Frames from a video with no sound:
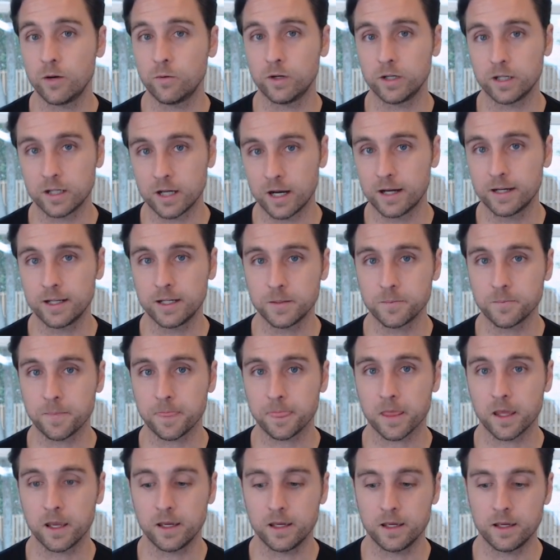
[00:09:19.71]
when cutting
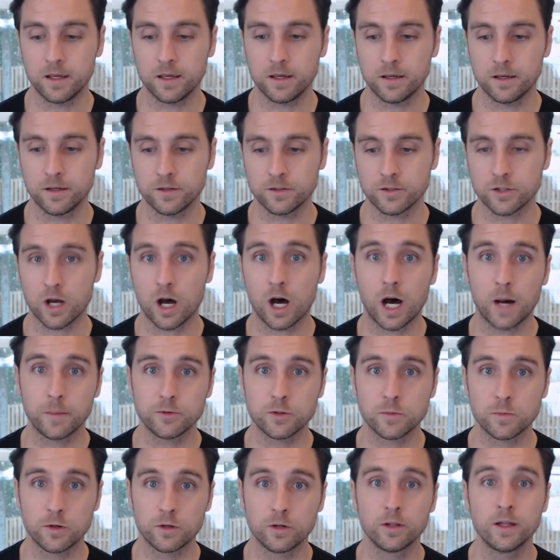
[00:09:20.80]
is
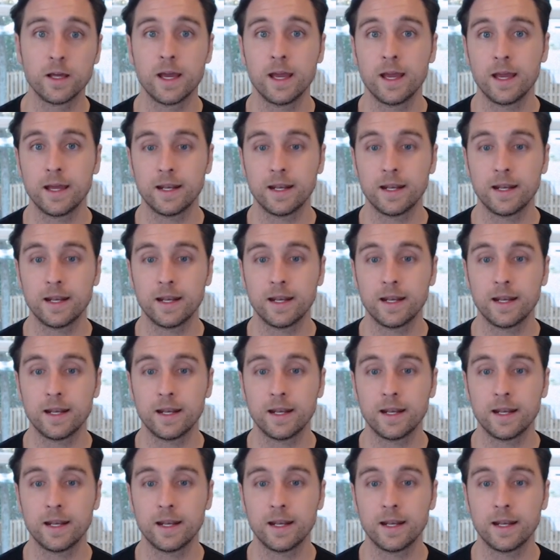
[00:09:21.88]
optimal.